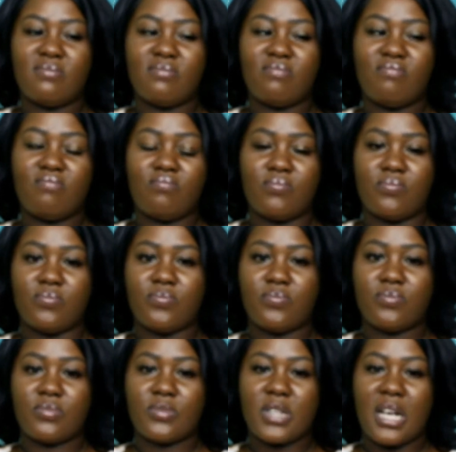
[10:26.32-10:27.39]
I
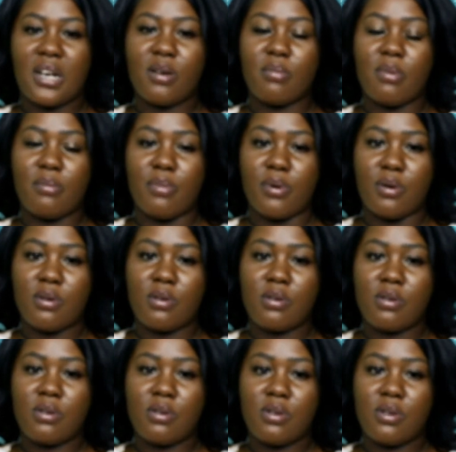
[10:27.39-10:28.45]
don't remember.
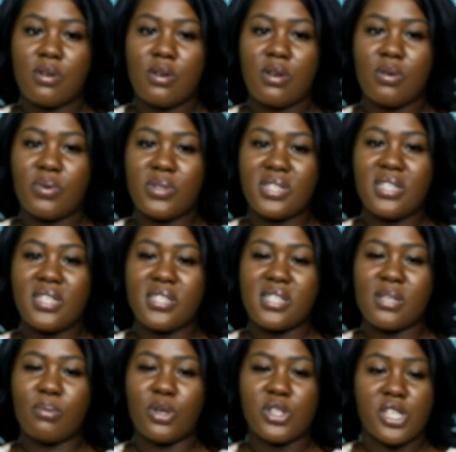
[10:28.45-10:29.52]
Was it
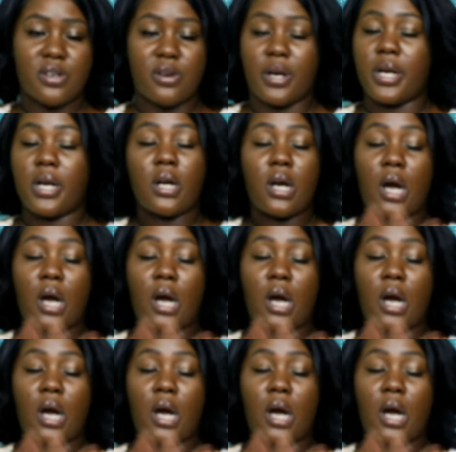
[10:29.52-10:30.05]
December or January?